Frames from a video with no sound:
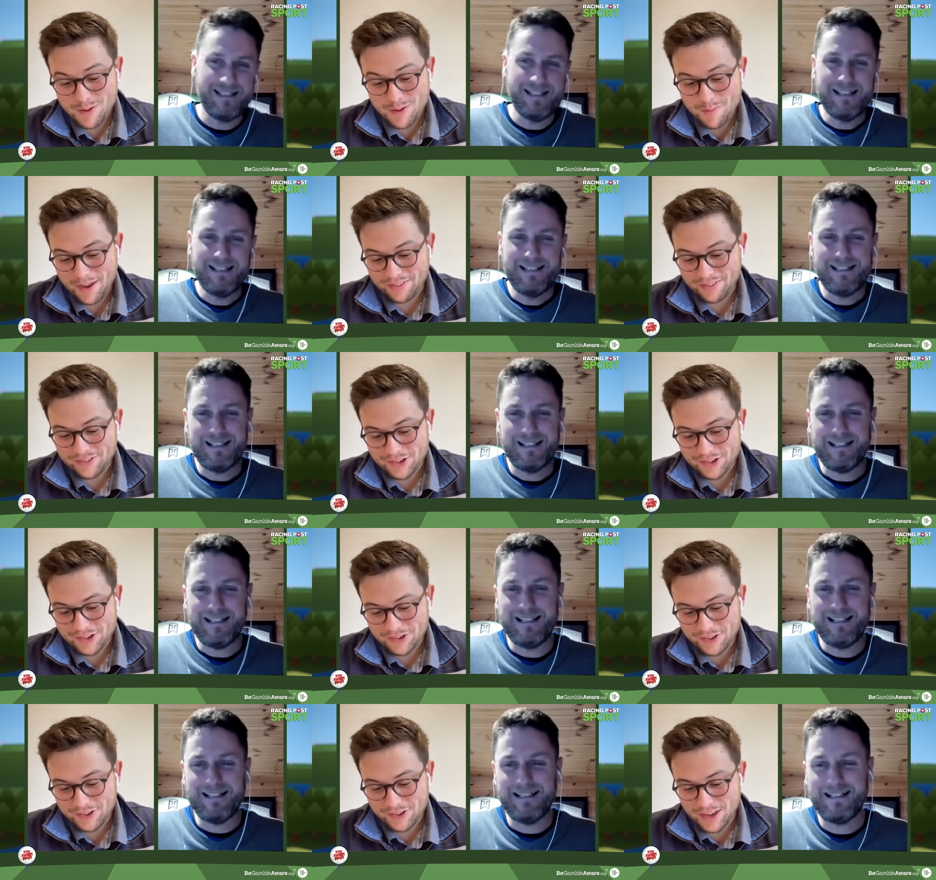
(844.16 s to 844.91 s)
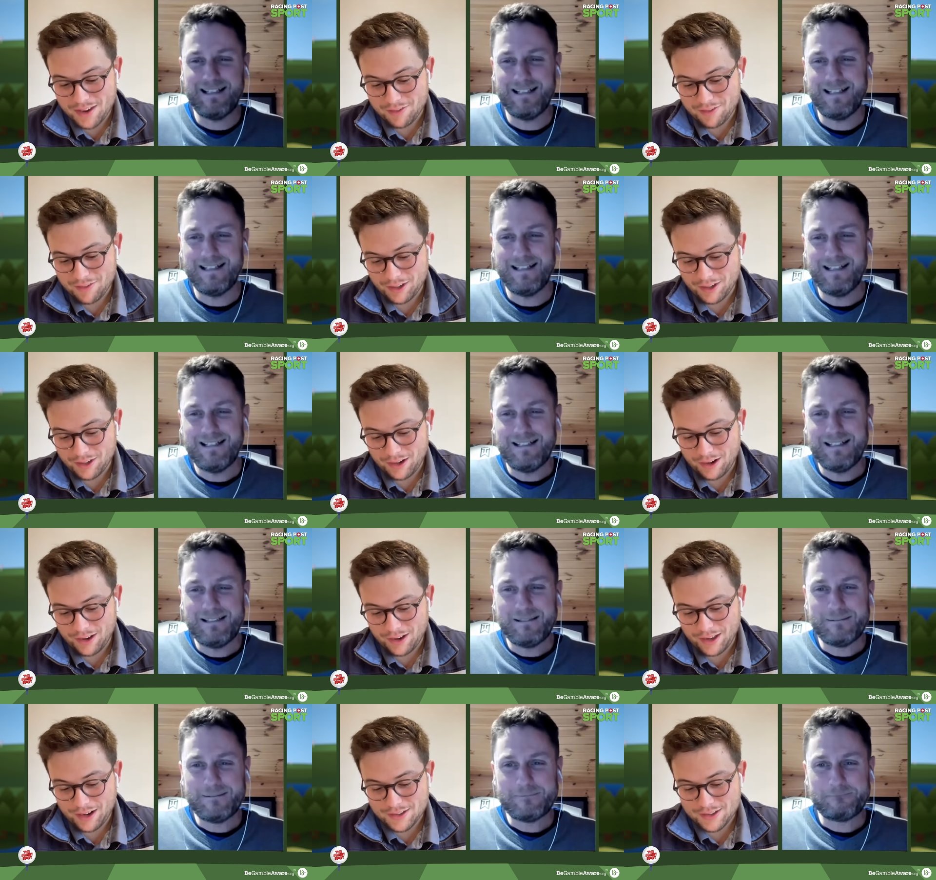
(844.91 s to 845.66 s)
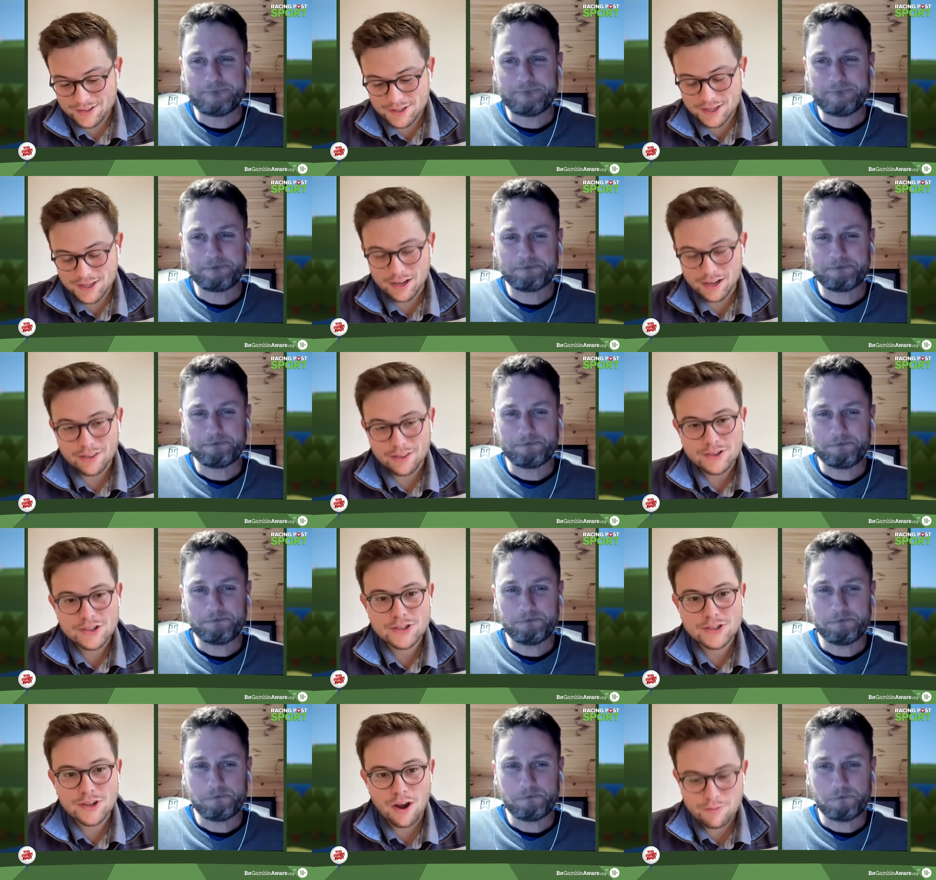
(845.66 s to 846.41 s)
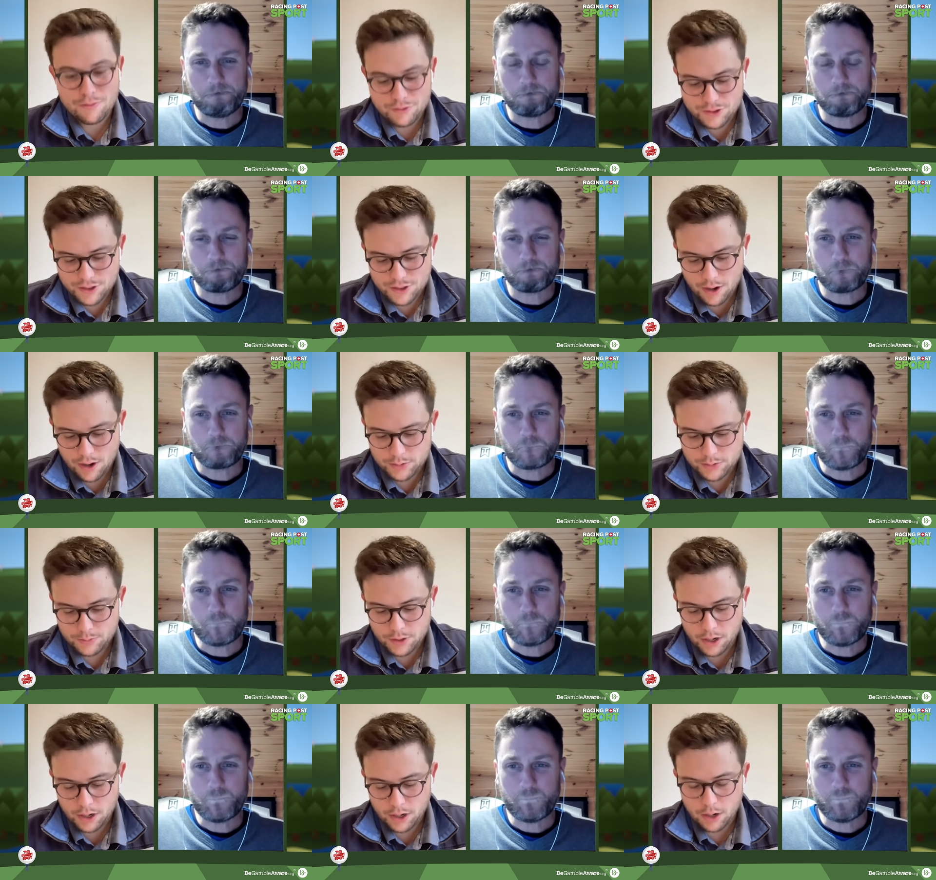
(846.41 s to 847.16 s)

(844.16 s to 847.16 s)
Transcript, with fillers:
Speaker 1: it was momentous, Steve, and and as I said at the start of the show,